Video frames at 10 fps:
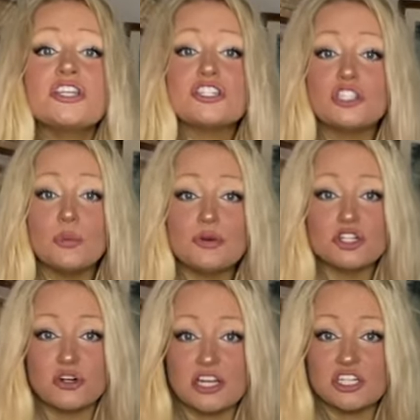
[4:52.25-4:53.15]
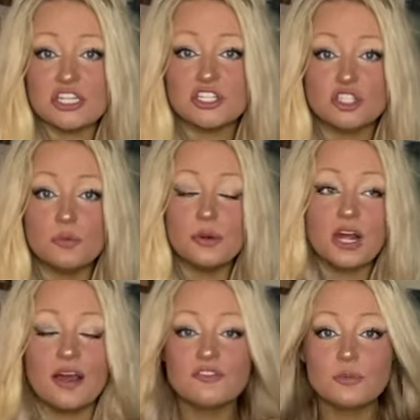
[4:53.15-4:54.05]
Super stretchy, super
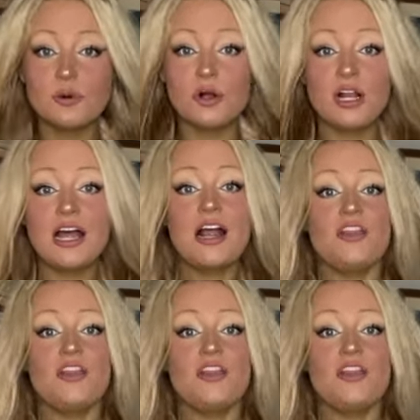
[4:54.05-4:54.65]
comfortable.